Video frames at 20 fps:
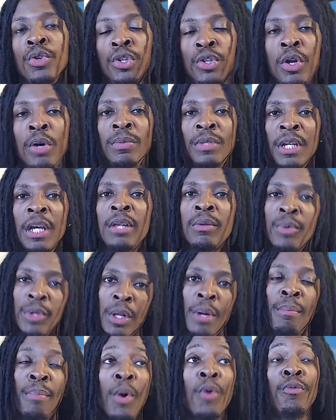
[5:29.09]
You know what I'm saying? With
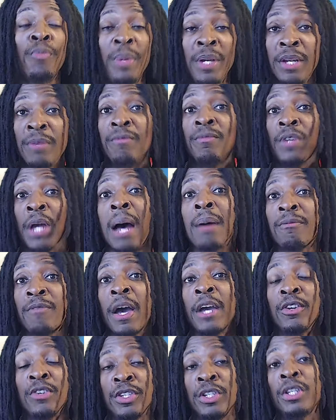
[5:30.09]
them both being top
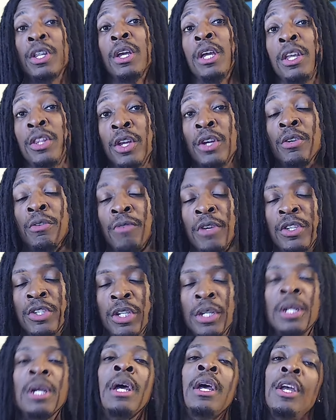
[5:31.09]
fighters in their
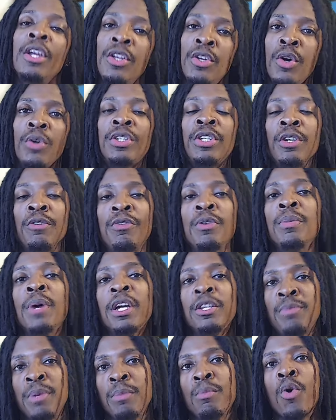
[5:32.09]
division, you know, Teofimo
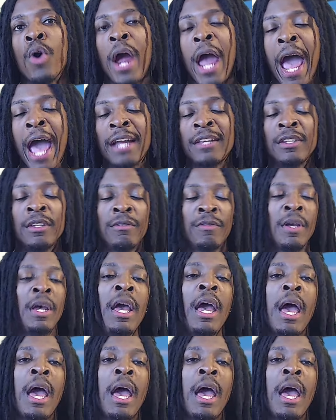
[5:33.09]
has been more active.